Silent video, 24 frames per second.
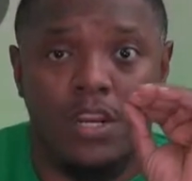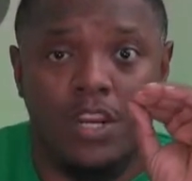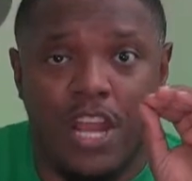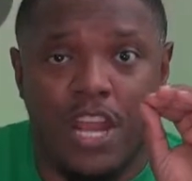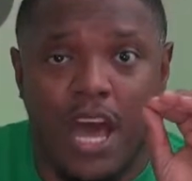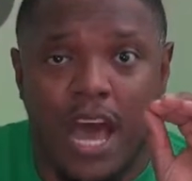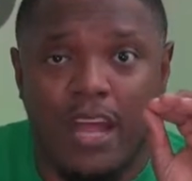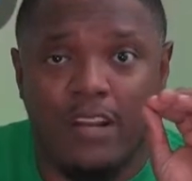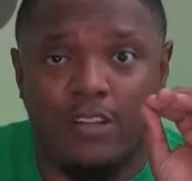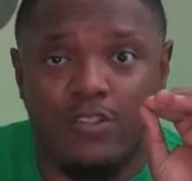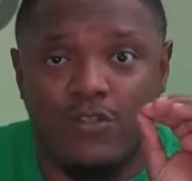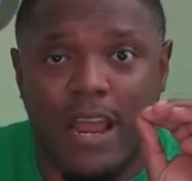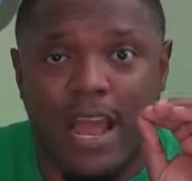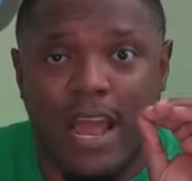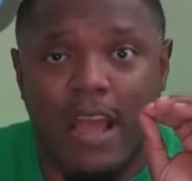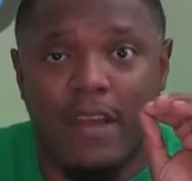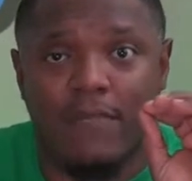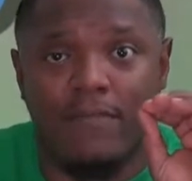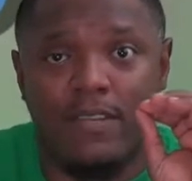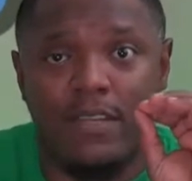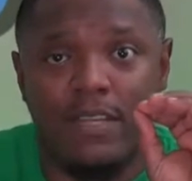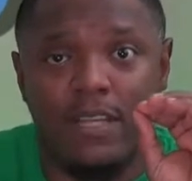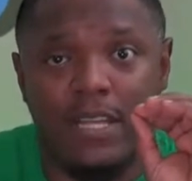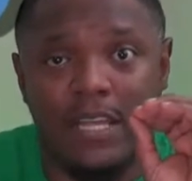not
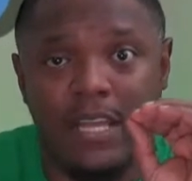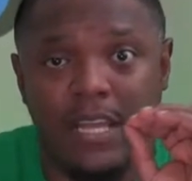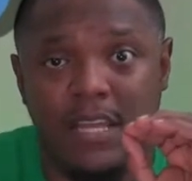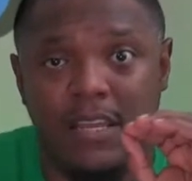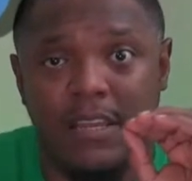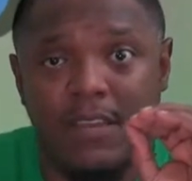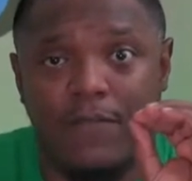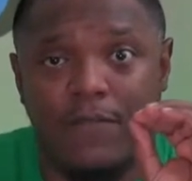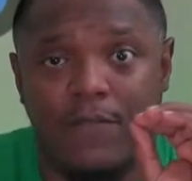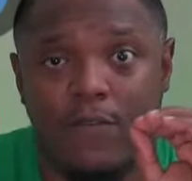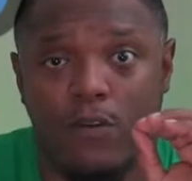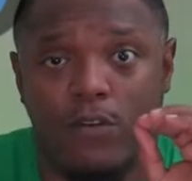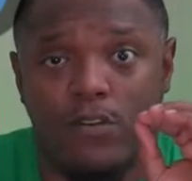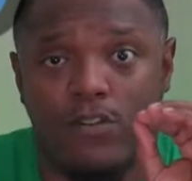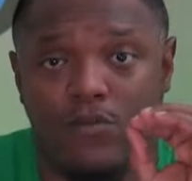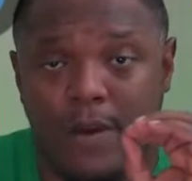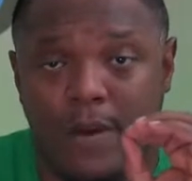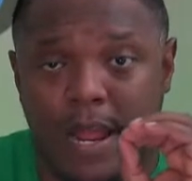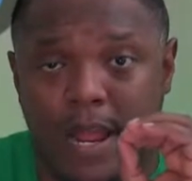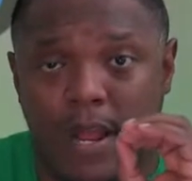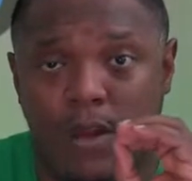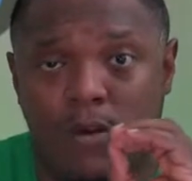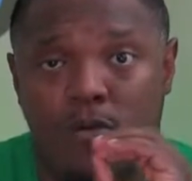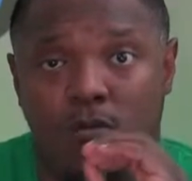drafted in the first
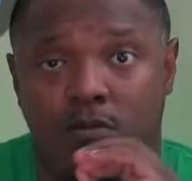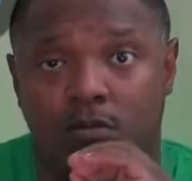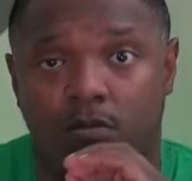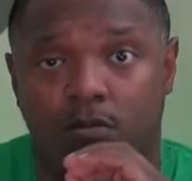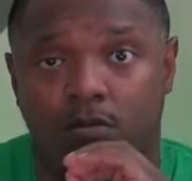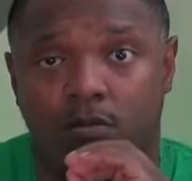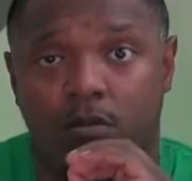round